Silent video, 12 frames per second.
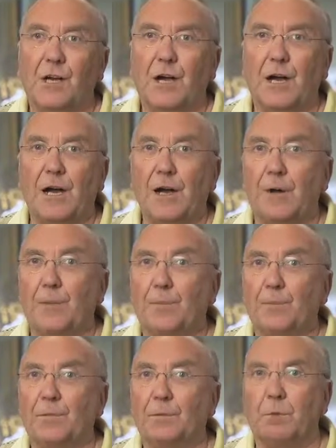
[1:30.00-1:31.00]

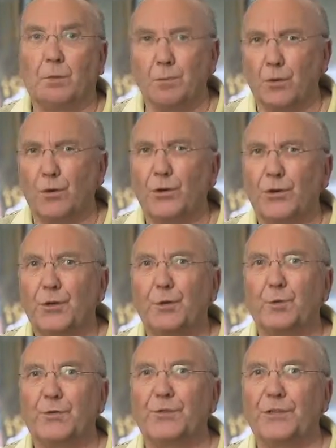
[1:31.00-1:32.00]
Bob Lord
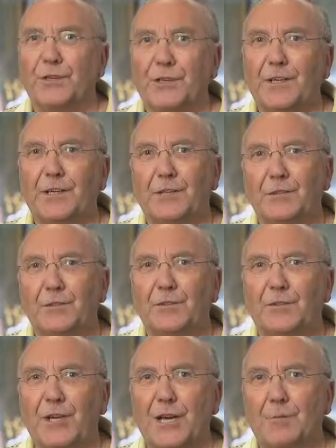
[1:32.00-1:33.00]
was the
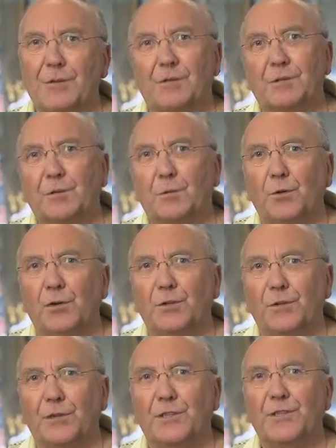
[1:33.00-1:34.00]
chairman of
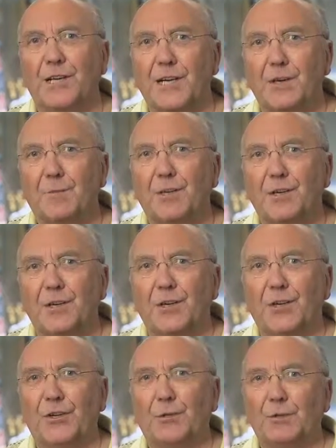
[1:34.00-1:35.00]
Burnley at the time,
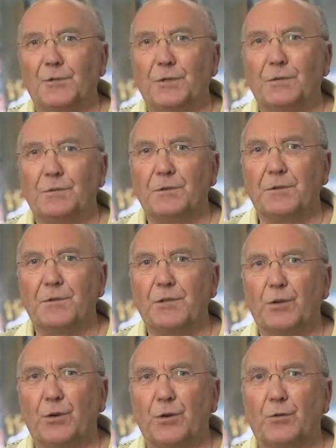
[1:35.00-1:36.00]
and there
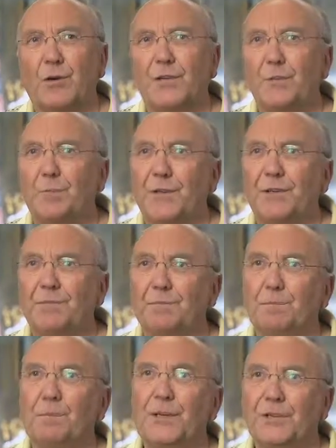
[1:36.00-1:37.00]
was quite a
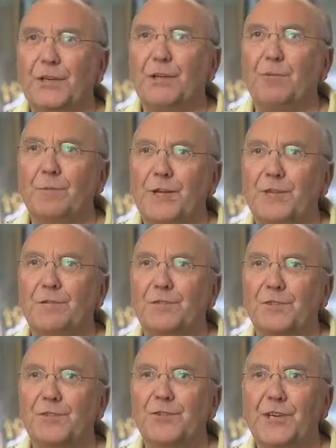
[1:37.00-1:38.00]
big deal made of
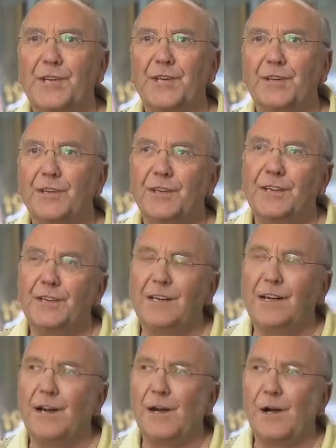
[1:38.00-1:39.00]
this train.
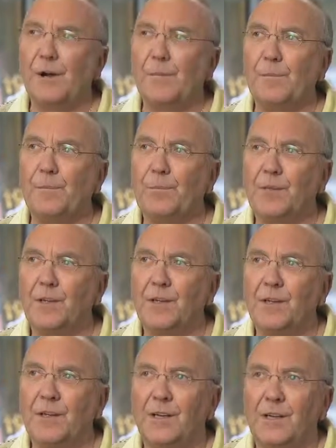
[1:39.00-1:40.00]

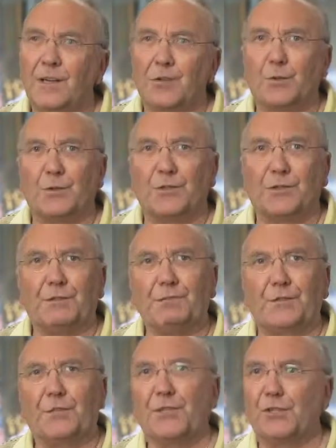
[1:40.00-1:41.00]
There was
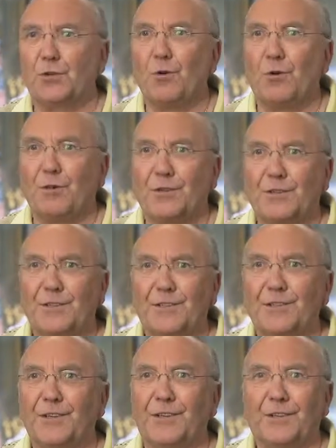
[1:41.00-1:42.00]
a disco on
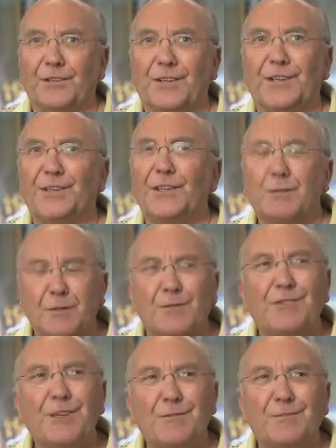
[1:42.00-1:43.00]
it and things. It
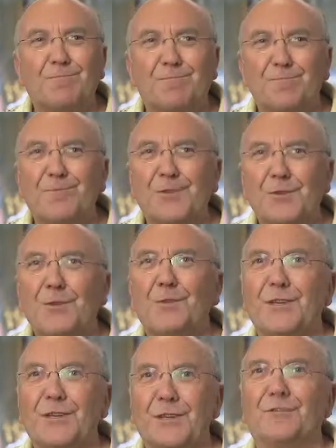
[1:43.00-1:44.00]
was
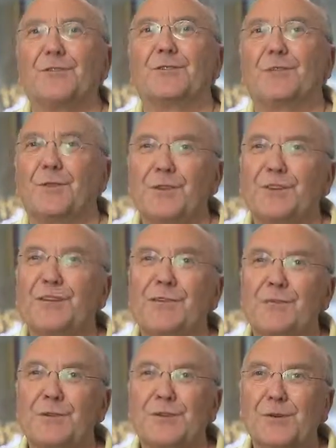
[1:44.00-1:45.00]
something different, something that had
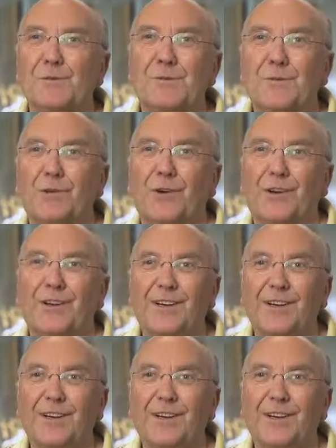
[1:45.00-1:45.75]
never been done before.